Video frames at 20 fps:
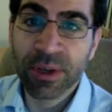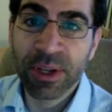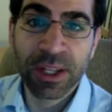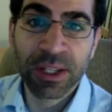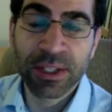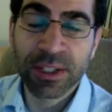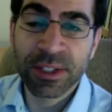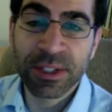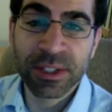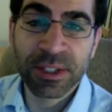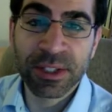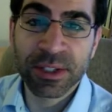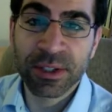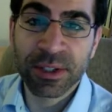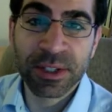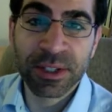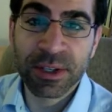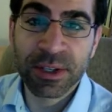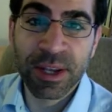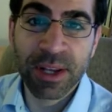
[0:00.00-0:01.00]
It's
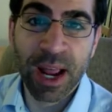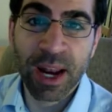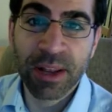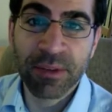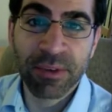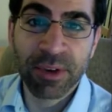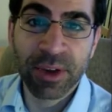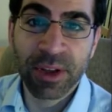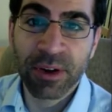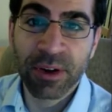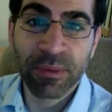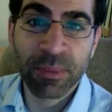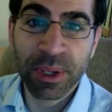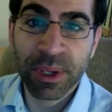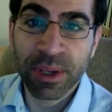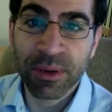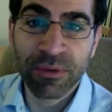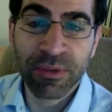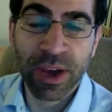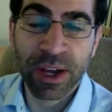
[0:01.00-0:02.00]
not even going to
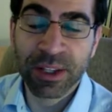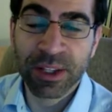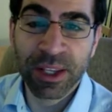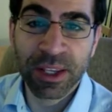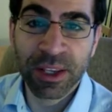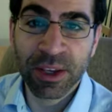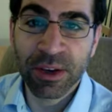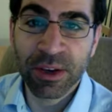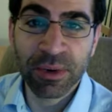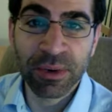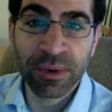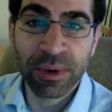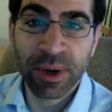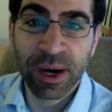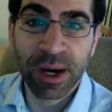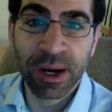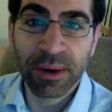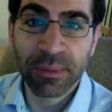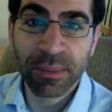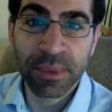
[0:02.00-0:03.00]
be affecting you
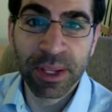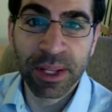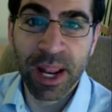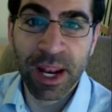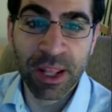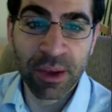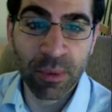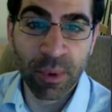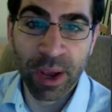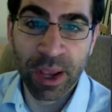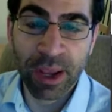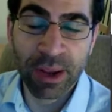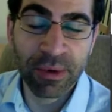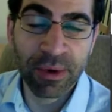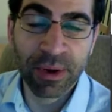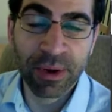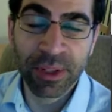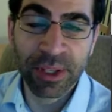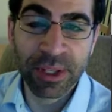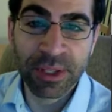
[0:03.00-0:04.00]
in any way
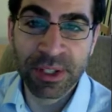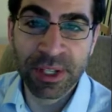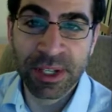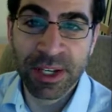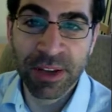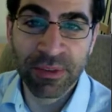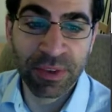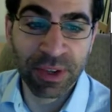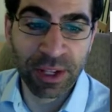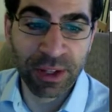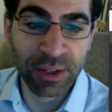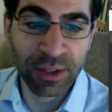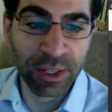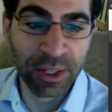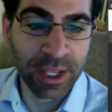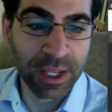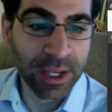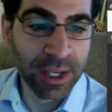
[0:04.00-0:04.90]
really significantly.